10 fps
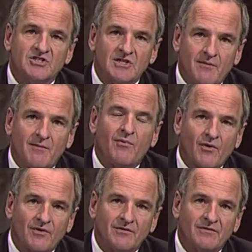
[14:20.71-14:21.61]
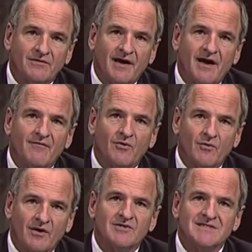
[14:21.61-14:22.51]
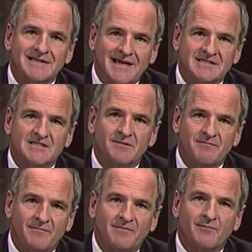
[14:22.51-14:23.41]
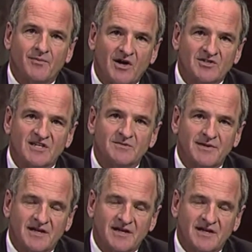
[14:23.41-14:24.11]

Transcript: so important to have a rigorous license amendment process,